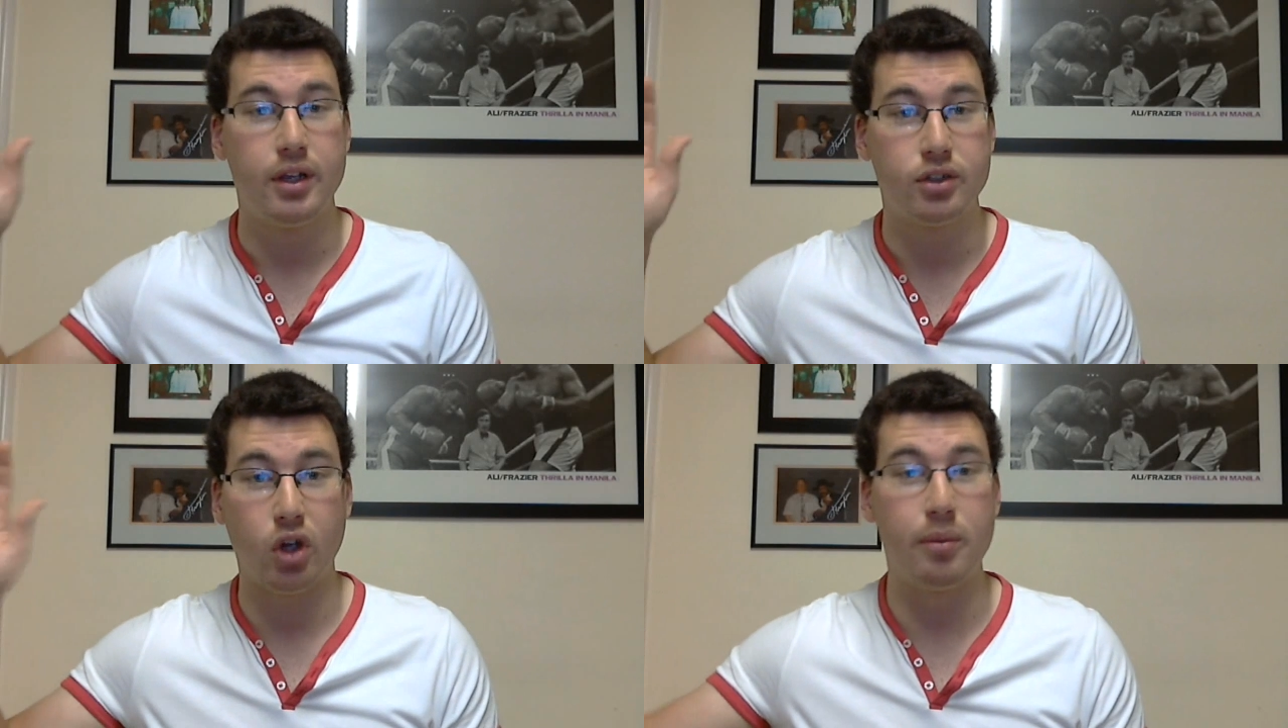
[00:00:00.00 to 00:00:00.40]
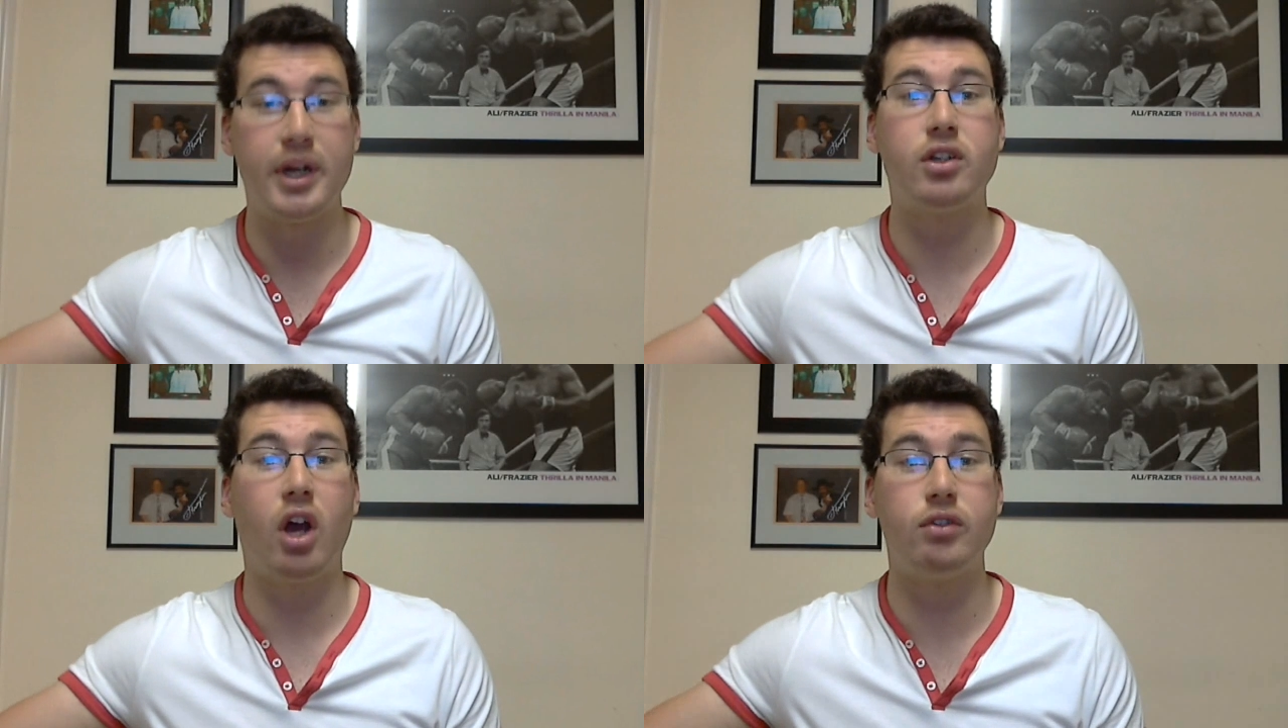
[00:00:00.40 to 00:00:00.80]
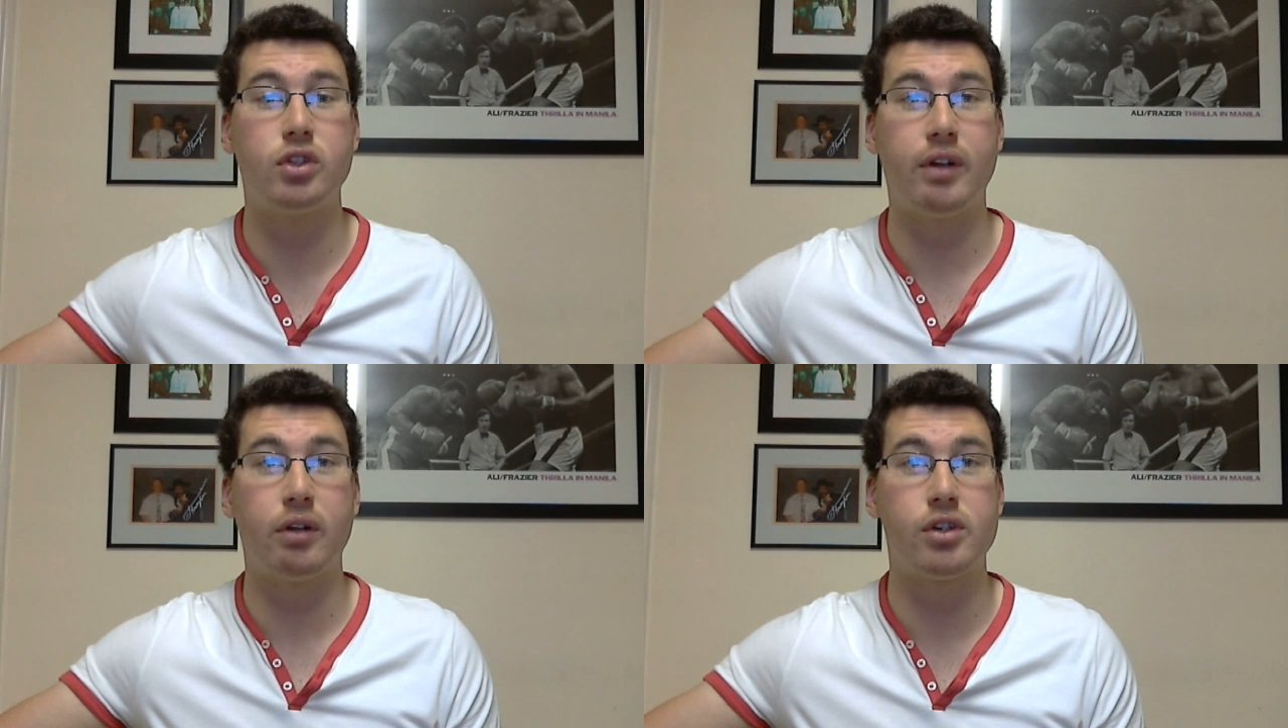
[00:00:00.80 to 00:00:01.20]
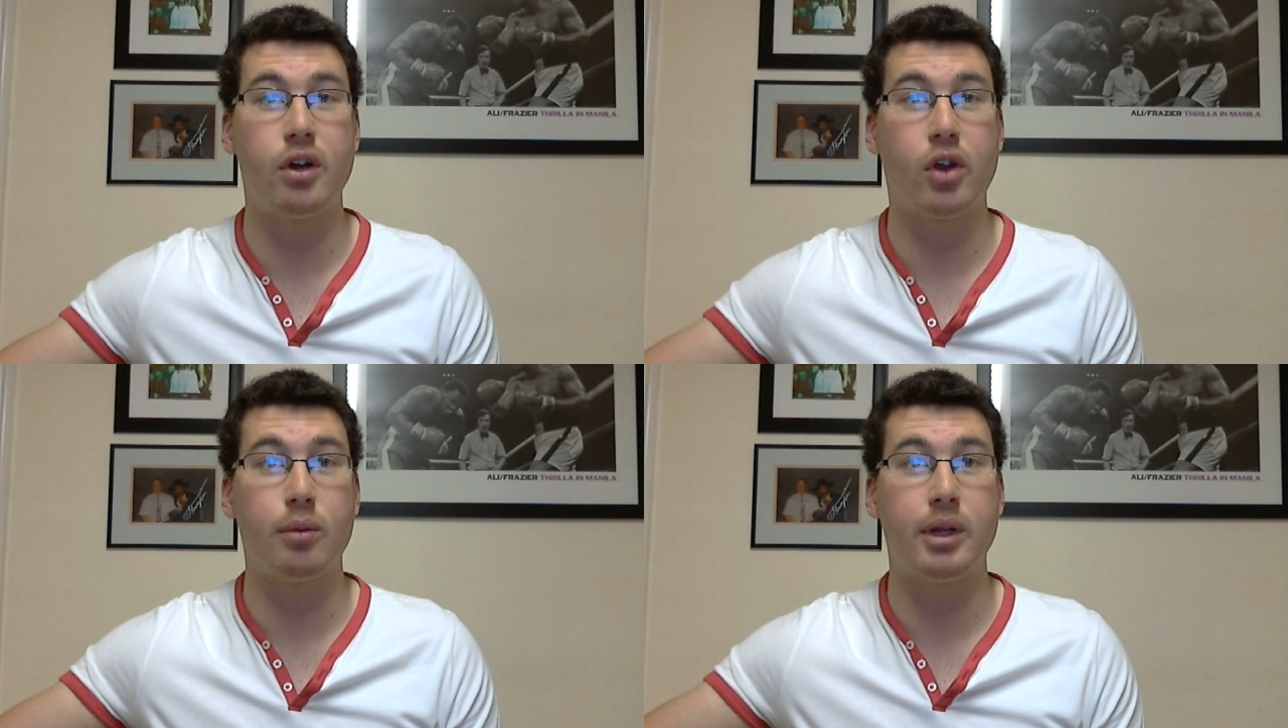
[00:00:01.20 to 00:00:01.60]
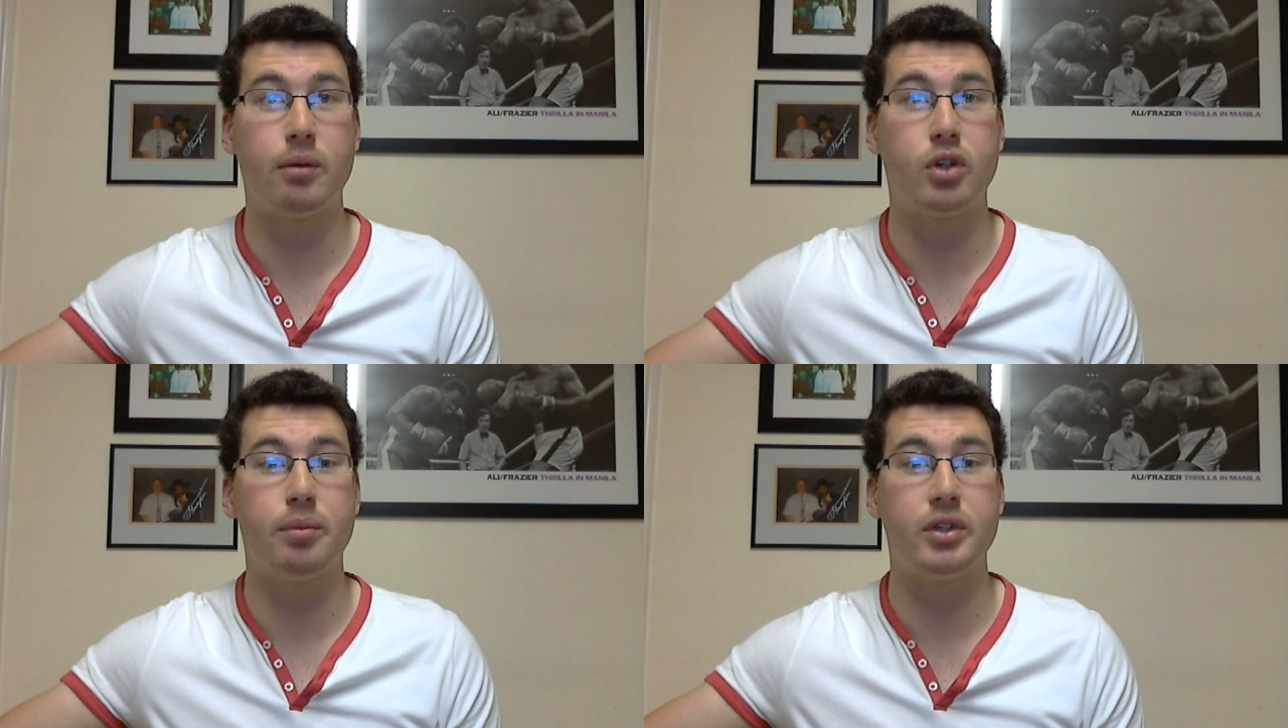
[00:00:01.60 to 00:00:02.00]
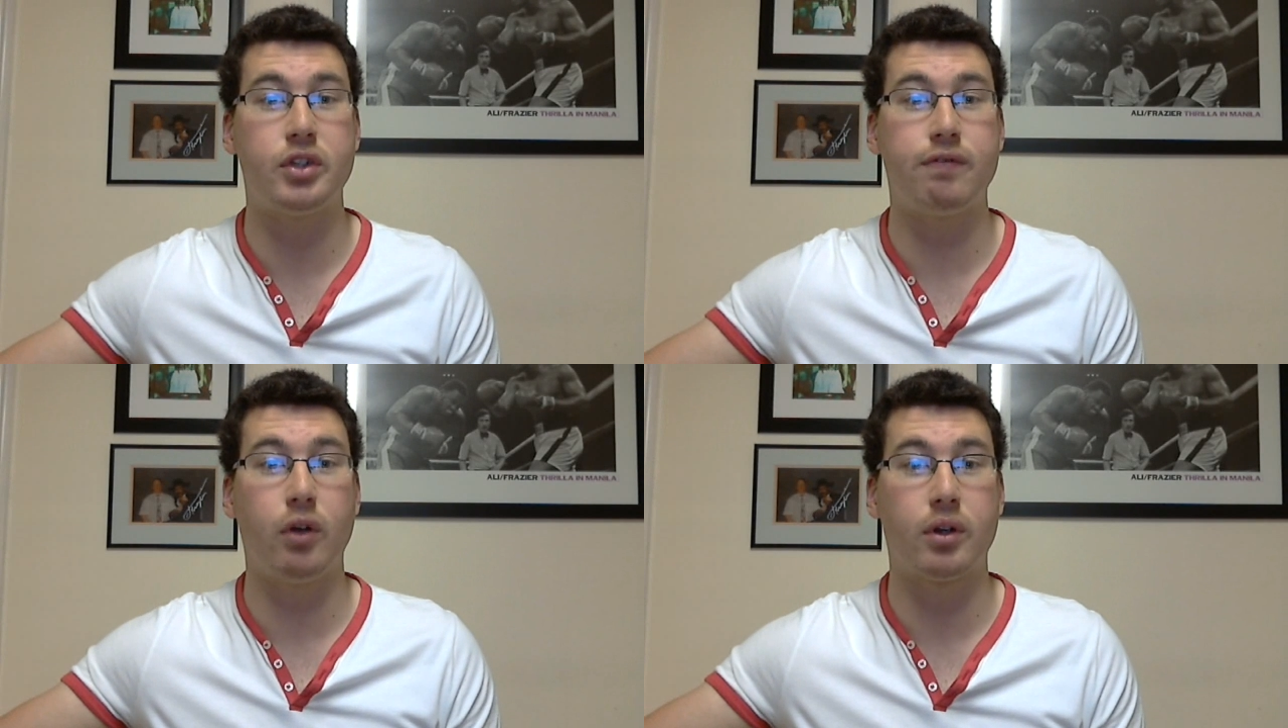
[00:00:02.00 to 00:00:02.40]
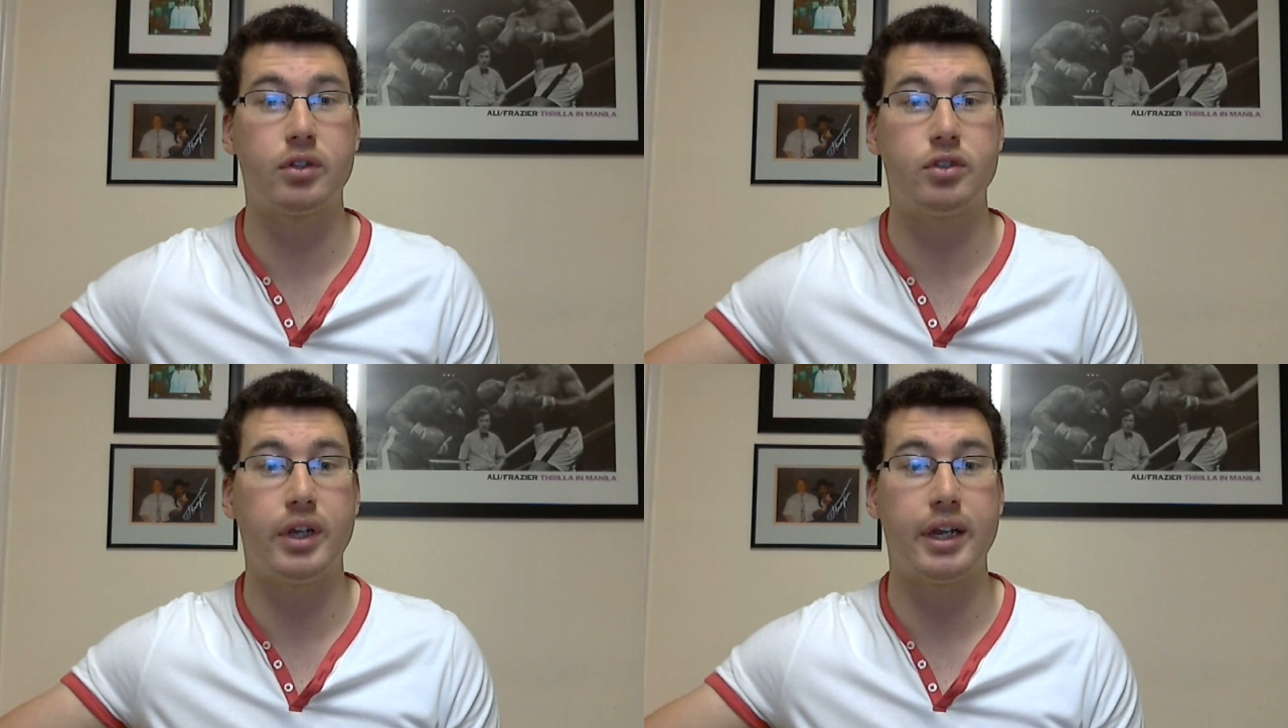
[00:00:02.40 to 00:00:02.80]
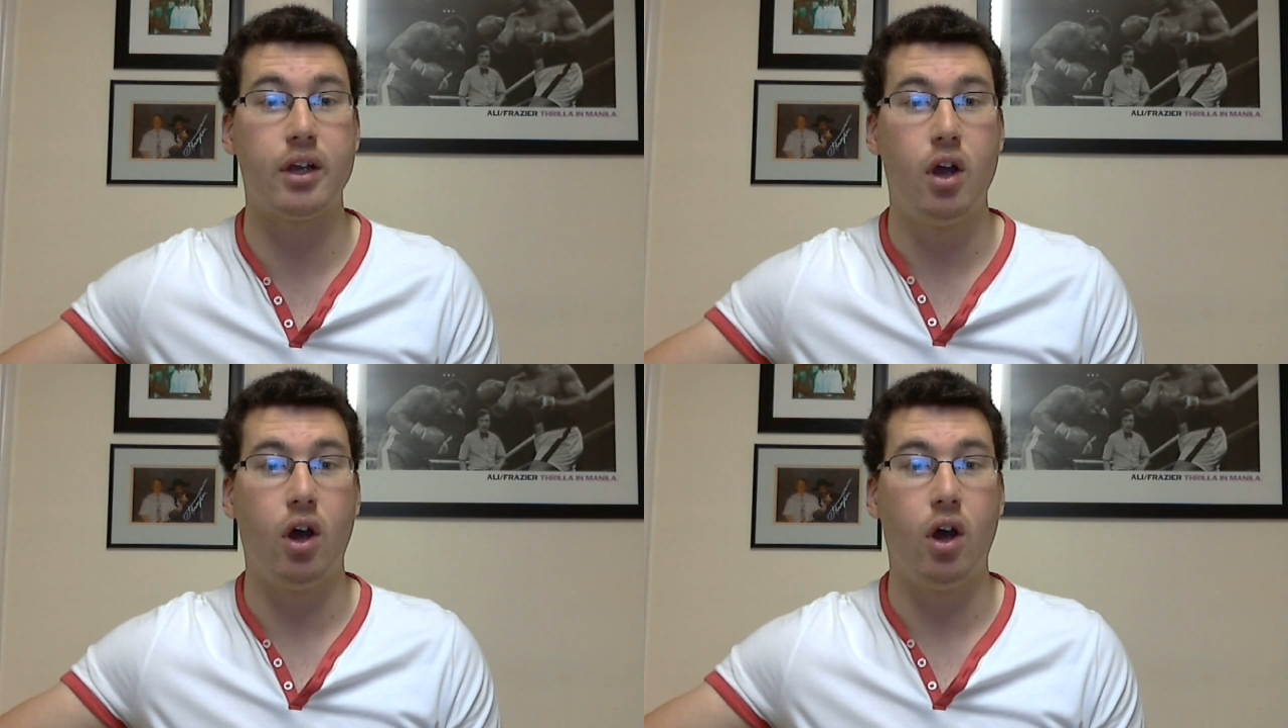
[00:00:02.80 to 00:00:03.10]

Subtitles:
so many times with El Generico, but they were too busy focusing